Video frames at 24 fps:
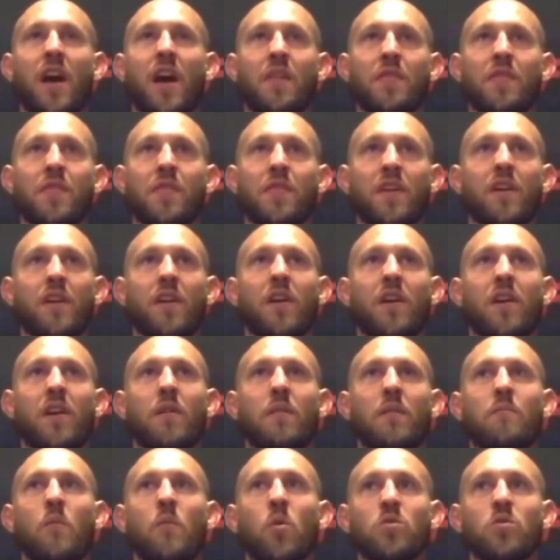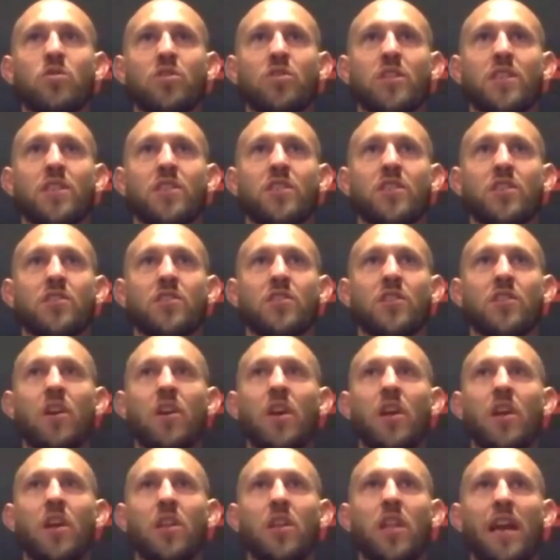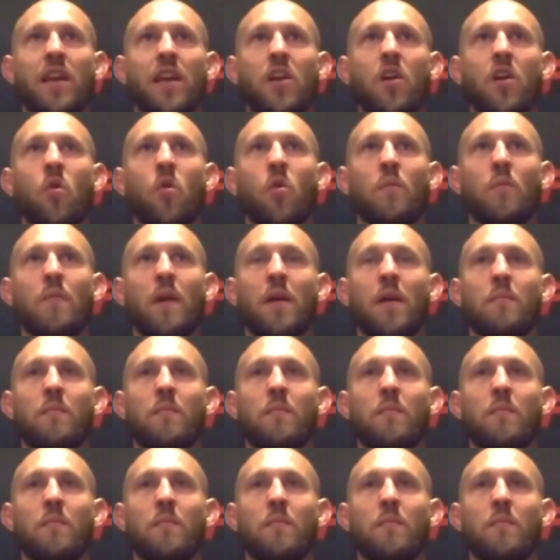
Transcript: I think uh, mostly just let go of my,